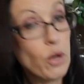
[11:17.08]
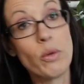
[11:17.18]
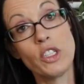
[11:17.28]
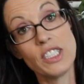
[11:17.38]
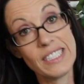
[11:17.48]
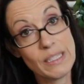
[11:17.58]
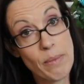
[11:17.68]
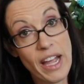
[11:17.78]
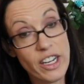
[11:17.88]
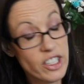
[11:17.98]
Which is
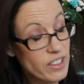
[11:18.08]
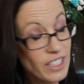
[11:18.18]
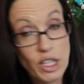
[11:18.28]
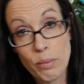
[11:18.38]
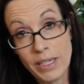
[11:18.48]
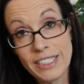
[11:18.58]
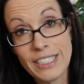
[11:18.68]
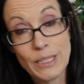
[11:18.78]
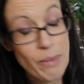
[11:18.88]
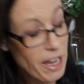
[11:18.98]
expired, the coupon's
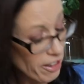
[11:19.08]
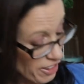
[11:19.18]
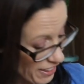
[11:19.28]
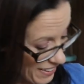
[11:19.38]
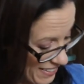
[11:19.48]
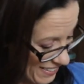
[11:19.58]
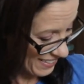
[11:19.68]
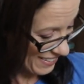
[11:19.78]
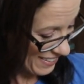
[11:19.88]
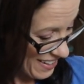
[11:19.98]
expired.
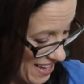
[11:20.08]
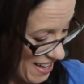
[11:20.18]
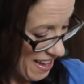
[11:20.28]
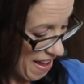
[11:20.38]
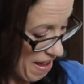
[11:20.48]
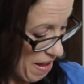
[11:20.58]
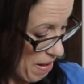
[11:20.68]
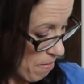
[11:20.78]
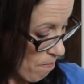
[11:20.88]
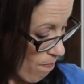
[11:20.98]

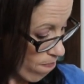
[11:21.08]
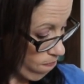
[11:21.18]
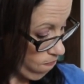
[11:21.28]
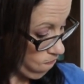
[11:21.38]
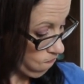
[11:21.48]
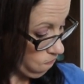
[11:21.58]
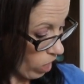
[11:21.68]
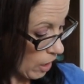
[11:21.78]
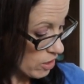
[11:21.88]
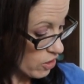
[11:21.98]
um,
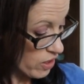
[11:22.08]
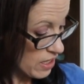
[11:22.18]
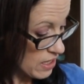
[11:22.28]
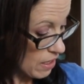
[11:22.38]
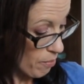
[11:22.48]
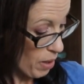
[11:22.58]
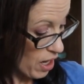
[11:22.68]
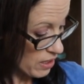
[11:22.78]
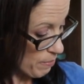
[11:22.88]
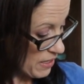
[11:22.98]
So this
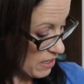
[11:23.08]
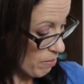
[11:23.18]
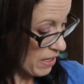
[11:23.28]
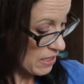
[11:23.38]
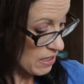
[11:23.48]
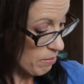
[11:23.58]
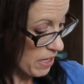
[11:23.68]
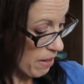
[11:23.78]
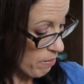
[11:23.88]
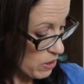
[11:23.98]
box must have been sometime